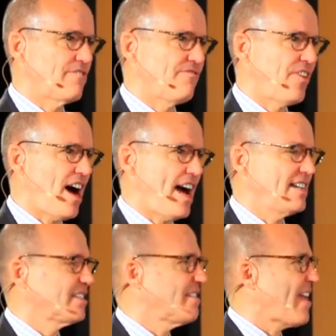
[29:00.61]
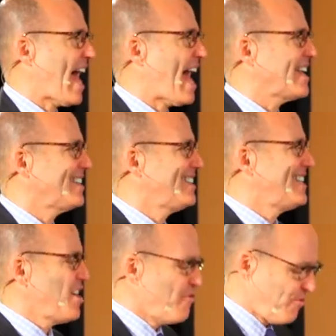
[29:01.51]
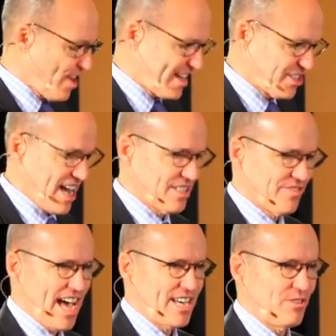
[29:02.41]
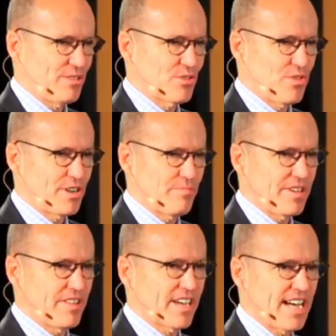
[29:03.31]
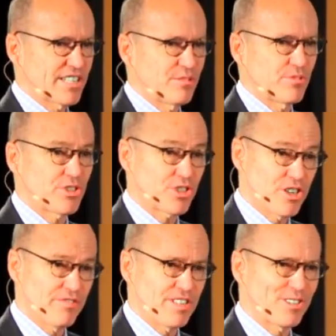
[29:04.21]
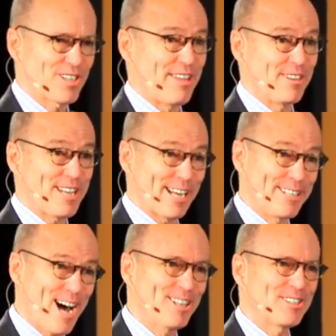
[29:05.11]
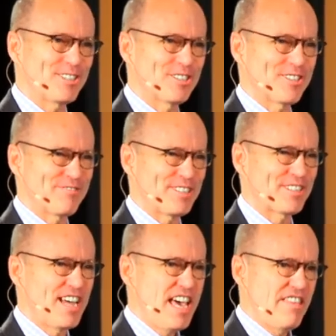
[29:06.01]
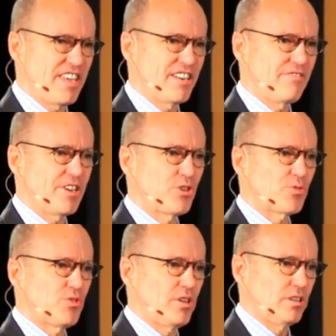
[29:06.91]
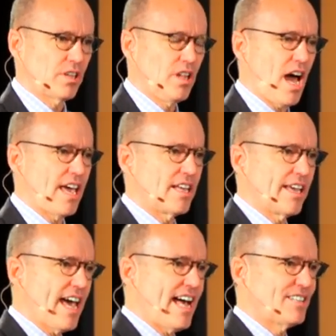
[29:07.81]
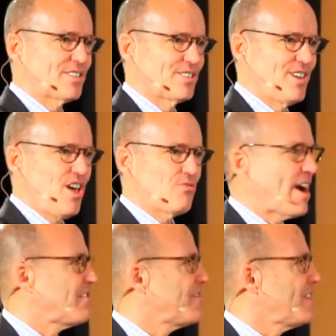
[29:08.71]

defines that franchise value is going to be the customer service and the technology service the individual client gets rather